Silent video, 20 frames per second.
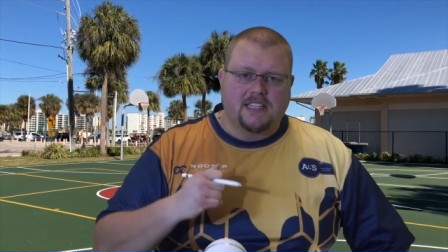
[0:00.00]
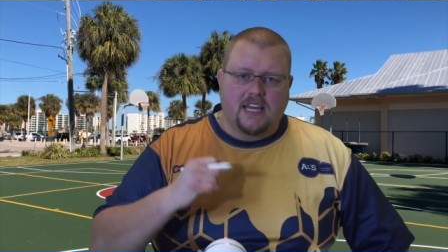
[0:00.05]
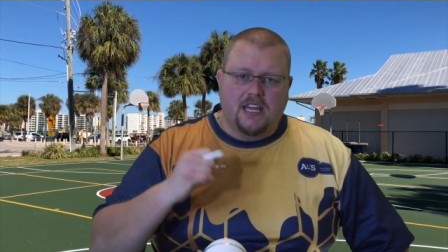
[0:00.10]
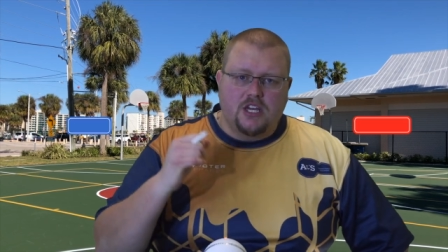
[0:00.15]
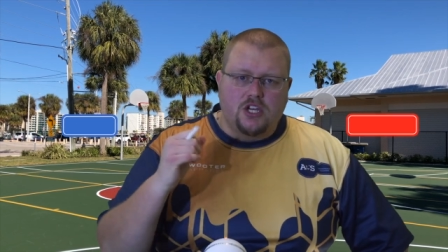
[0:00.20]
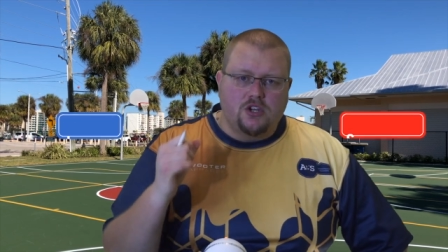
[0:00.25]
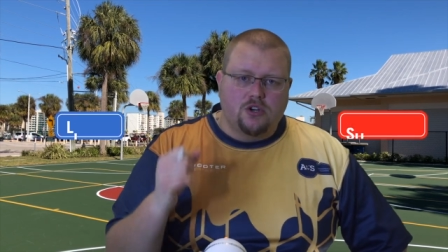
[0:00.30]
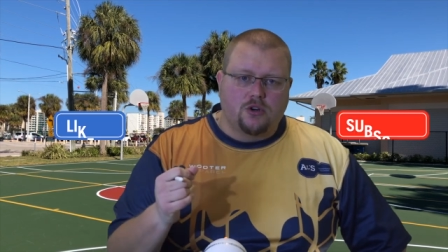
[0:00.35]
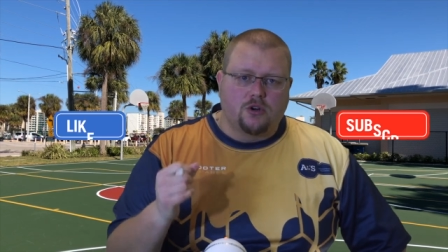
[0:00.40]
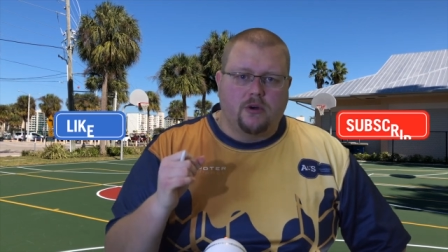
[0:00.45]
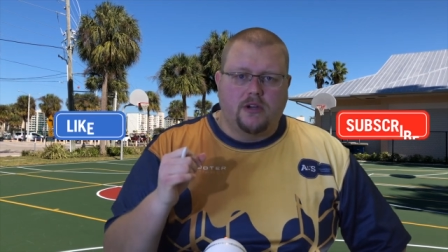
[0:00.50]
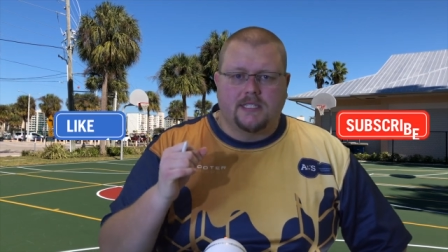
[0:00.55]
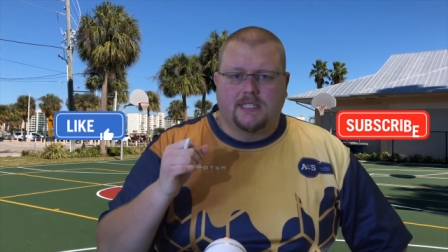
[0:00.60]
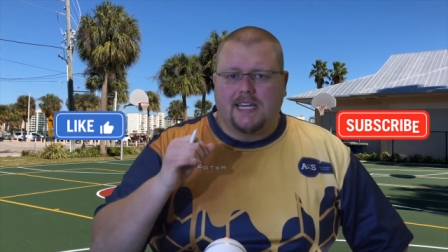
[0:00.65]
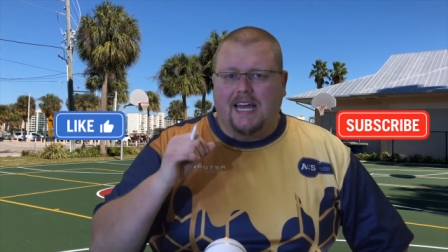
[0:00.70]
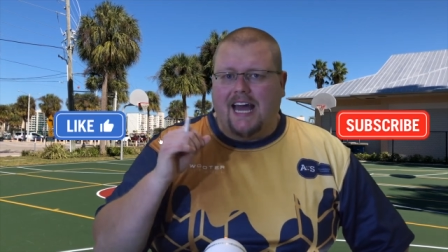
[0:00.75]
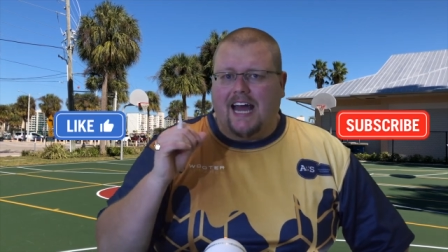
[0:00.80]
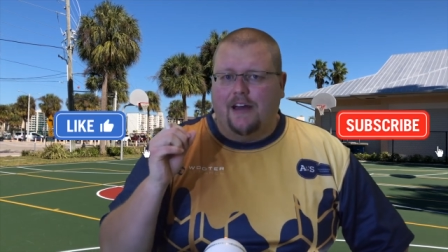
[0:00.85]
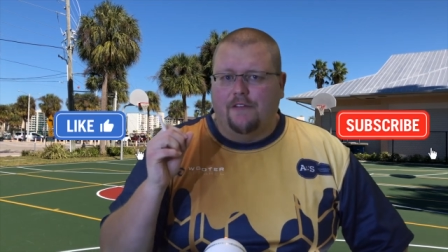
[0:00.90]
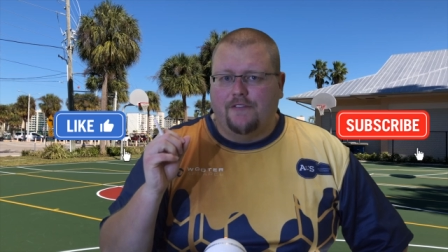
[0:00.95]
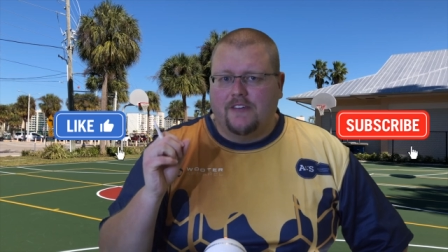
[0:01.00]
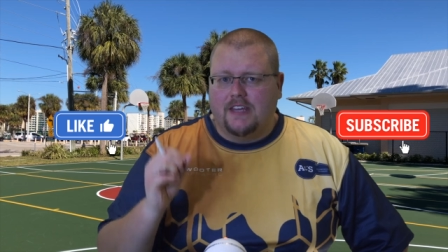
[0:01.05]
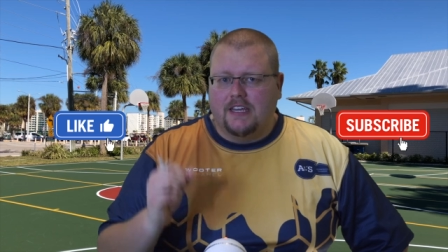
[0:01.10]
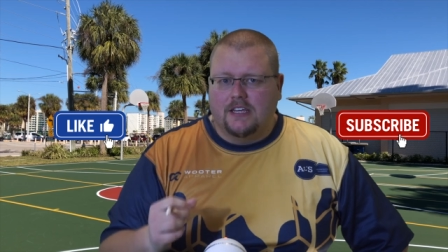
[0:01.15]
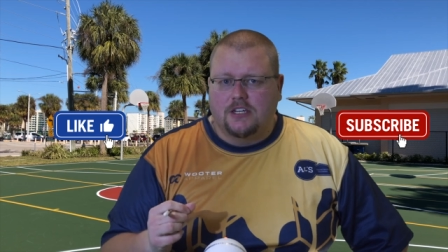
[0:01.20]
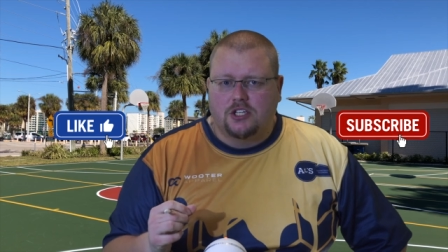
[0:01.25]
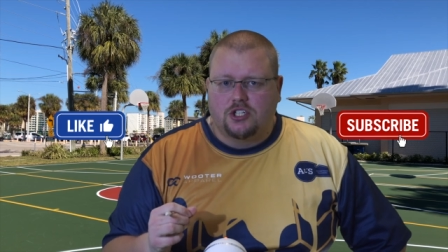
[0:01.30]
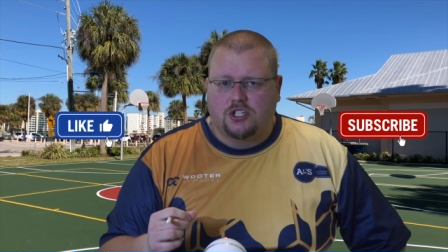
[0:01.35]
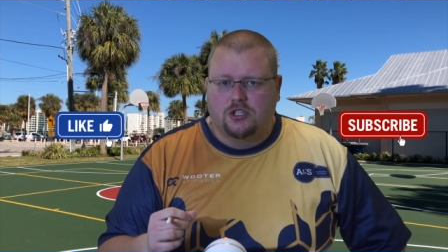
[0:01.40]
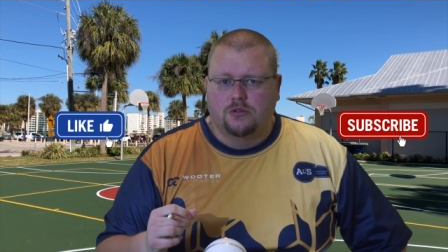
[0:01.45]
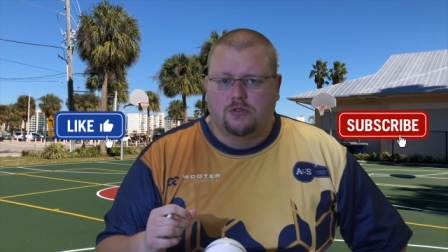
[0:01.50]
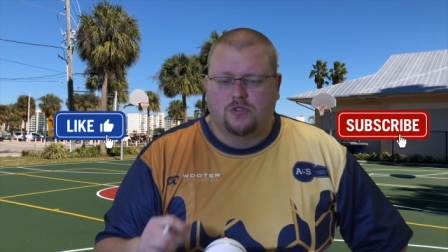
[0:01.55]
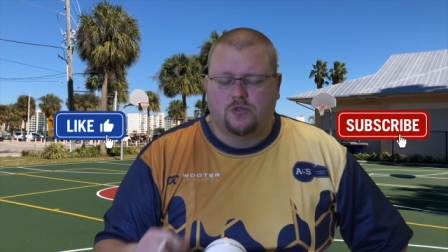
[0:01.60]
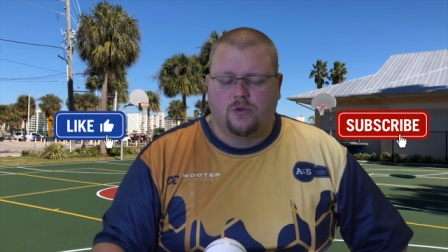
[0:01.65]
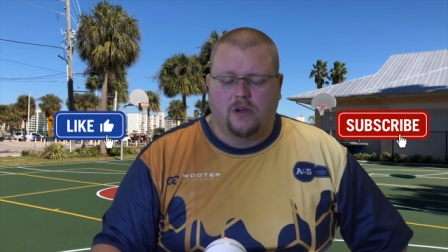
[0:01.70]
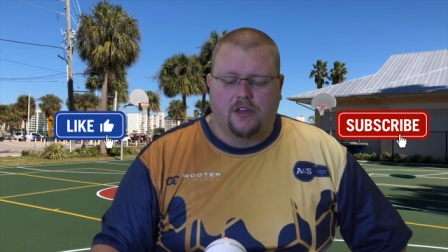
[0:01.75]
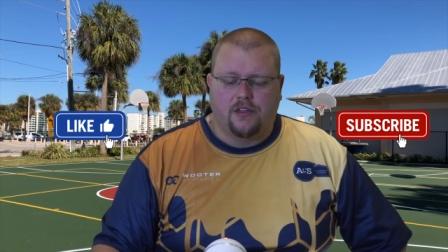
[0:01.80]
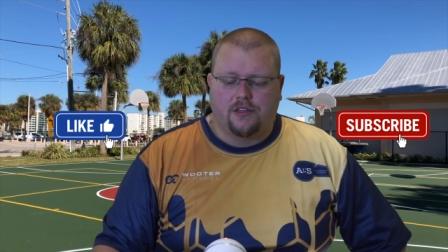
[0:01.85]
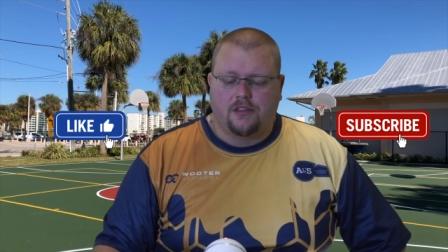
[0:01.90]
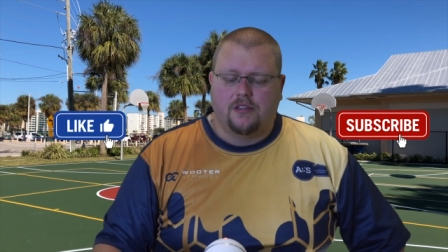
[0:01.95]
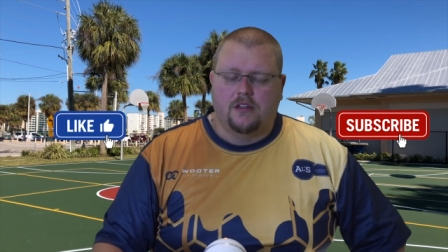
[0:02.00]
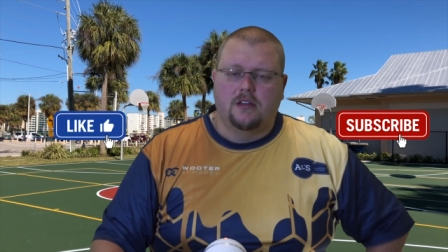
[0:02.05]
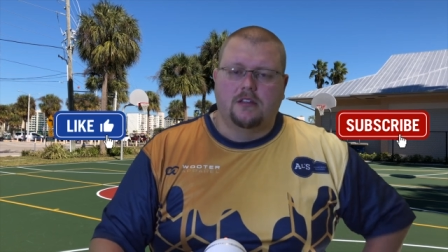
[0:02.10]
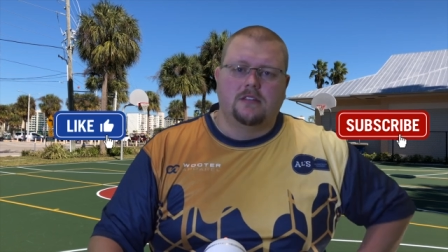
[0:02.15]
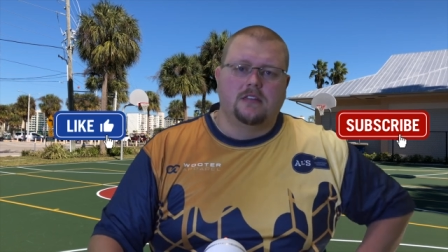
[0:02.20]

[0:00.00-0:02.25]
that you're going to have issues with.